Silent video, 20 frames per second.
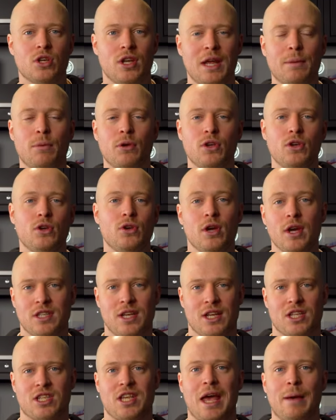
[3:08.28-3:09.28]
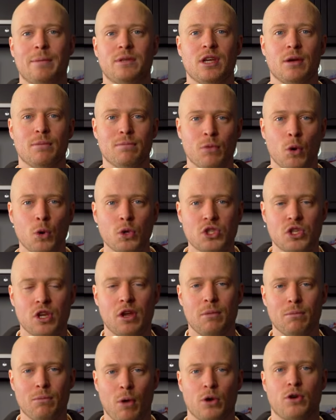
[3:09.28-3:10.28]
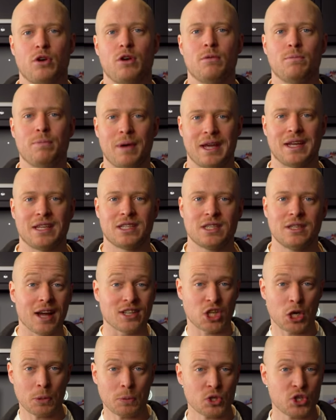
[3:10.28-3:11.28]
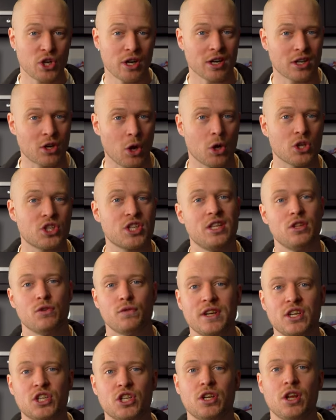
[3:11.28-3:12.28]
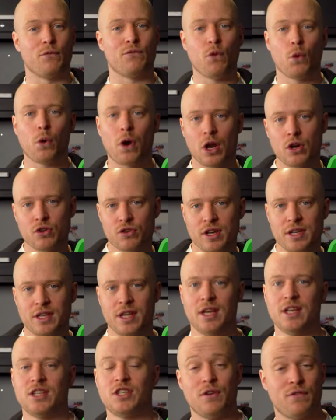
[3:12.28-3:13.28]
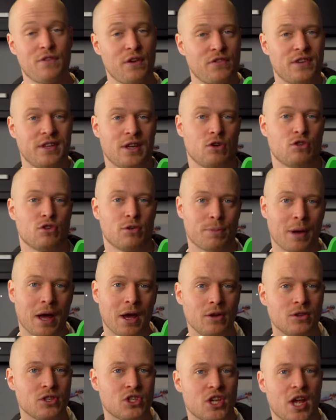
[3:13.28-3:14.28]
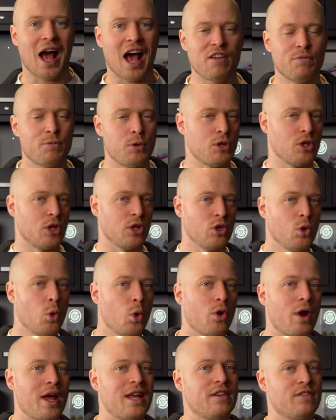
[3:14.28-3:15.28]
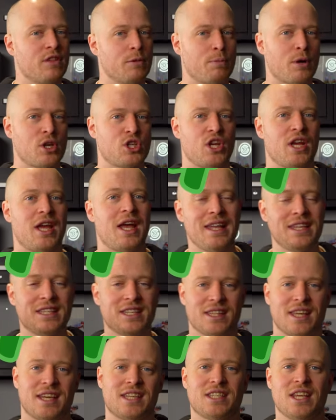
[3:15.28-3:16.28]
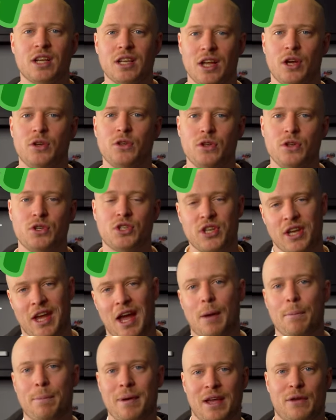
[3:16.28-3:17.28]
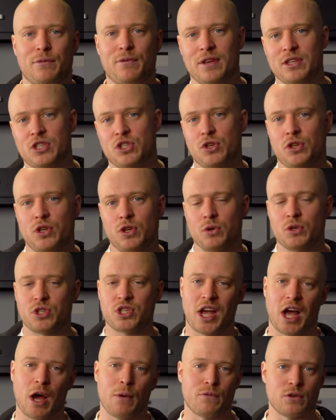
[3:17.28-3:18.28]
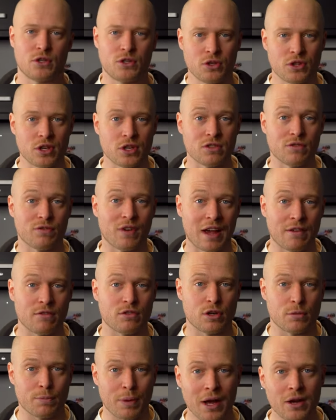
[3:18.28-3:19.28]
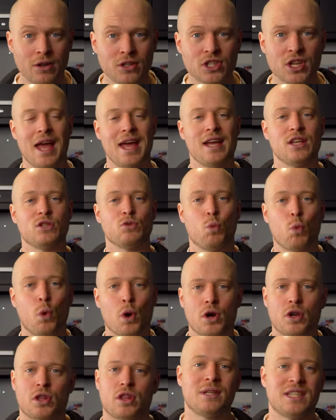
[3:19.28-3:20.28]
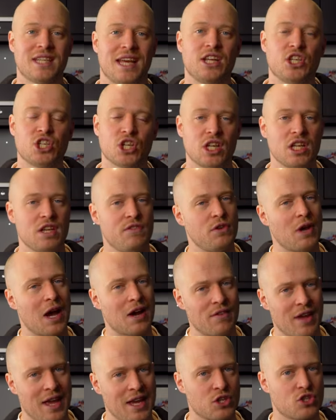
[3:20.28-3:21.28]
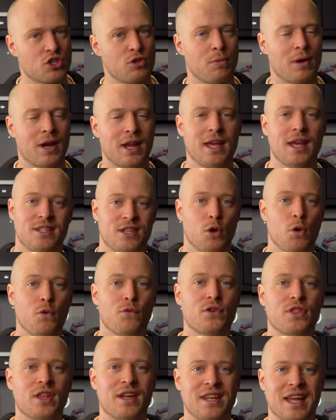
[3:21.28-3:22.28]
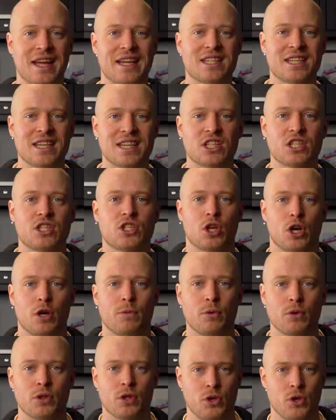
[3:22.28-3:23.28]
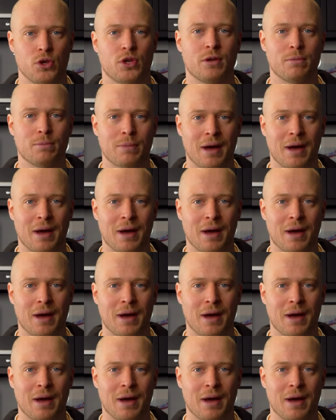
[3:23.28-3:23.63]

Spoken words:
to enable you to accept most modern bikes. A turbo trainer costs in the region £400 to £1,500. I've put the lower end of the budget into this to allow you to get a bike fit studio set up for £2,500. It is worth, potentially if you have extra money, to go for the nicest turbo that you can